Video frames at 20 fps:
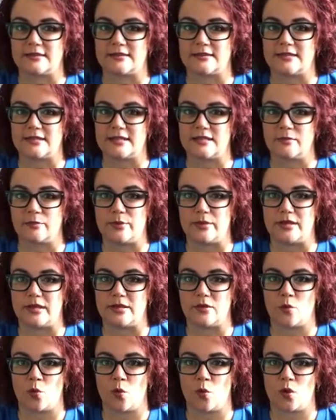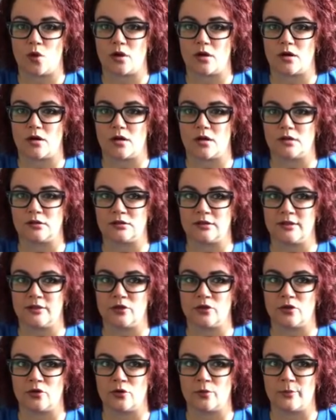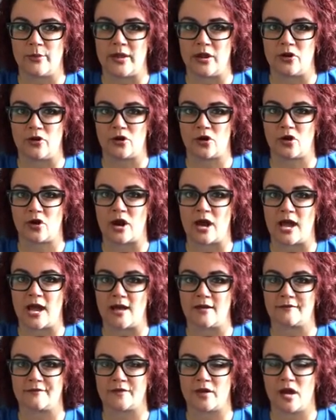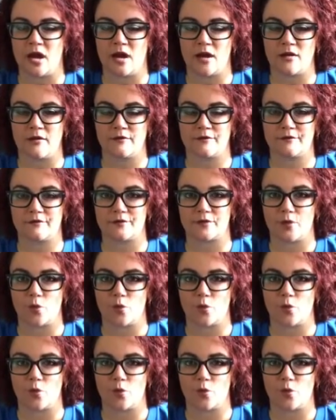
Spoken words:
tidbit or a little paragraph of